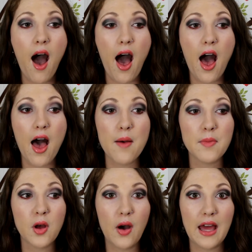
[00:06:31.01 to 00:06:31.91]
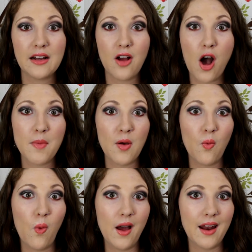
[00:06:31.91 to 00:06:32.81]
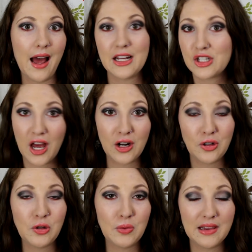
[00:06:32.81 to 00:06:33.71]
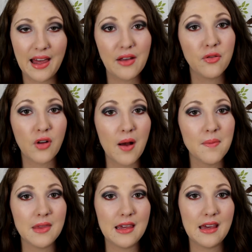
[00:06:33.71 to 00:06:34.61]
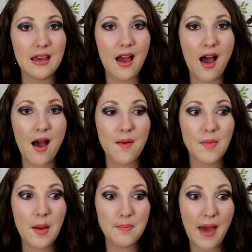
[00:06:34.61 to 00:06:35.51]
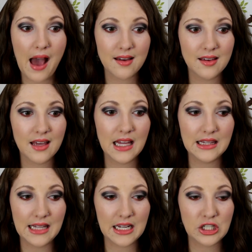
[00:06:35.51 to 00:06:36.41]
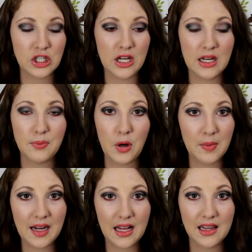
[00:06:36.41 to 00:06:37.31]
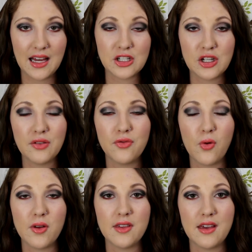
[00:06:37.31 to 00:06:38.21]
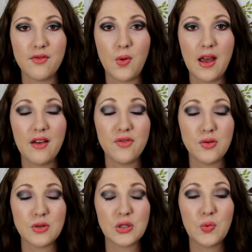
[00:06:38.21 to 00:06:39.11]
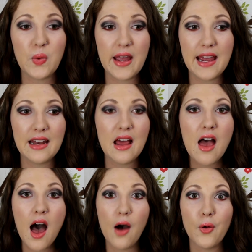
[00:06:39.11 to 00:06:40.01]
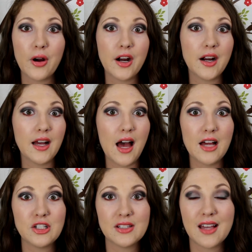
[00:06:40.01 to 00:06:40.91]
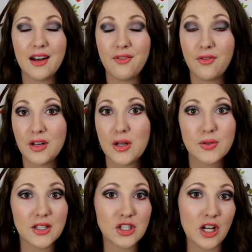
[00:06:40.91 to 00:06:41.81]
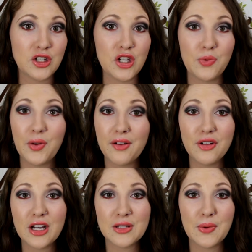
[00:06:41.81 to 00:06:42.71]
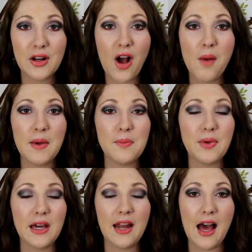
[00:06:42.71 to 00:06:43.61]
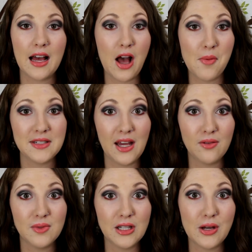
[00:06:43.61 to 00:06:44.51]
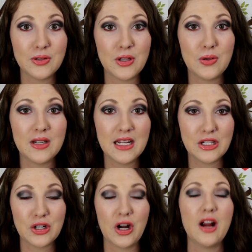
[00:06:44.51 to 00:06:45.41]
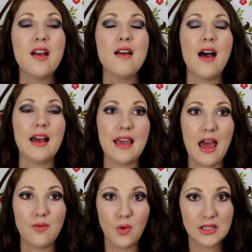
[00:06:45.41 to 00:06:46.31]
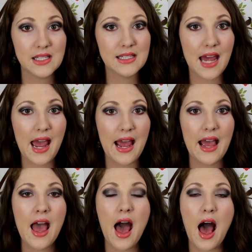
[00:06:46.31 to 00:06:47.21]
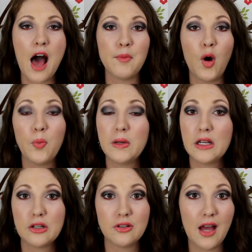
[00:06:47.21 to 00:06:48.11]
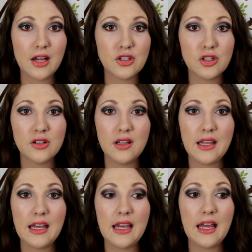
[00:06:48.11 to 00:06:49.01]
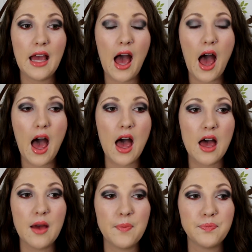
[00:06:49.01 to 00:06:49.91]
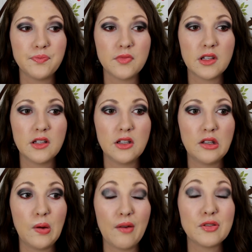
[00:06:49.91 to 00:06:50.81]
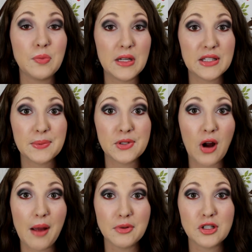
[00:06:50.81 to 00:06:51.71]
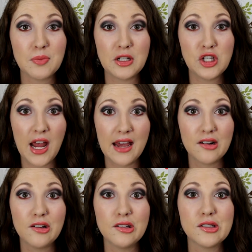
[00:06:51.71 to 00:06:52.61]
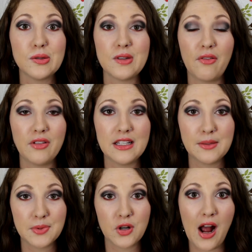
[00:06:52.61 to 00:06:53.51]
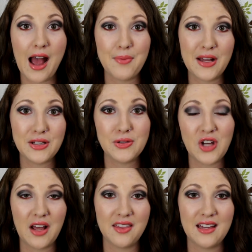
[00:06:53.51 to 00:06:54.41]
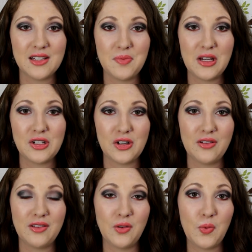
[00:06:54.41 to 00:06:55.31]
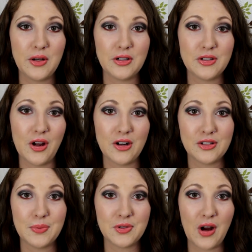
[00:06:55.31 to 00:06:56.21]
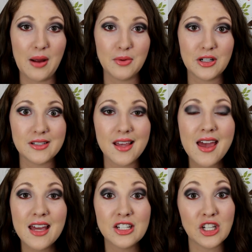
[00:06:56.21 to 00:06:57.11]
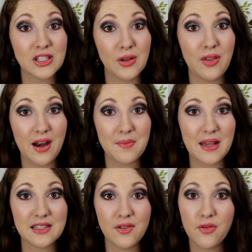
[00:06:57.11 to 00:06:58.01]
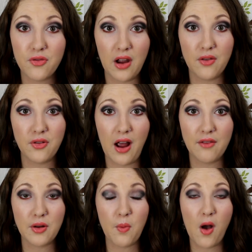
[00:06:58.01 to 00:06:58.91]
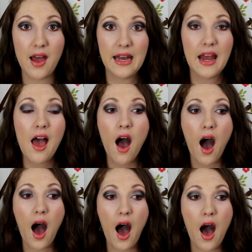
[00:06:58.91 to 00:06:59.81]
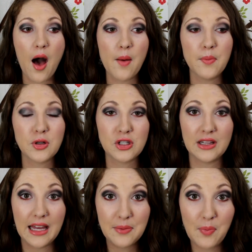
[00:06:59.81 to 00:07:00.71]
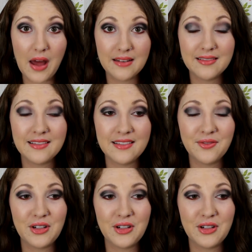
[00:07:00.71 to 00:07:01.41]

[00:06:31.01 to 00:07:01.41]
Um, go ahead and comment what eyeshadow you would like from the um, MAC collection, permanent collection, for the giveaway if you were to win, or uh, just kind of a video suggestion, whatever you guys want to comment. But uh, comment down below so you can enter. Again, once a day, um, open internationally. Um, you have to be a subscriber to my channel, so definitely subscribe. I do check that to make sure that the winners are subscribers, just so that it makes it fair for everyone. Um, push the like button.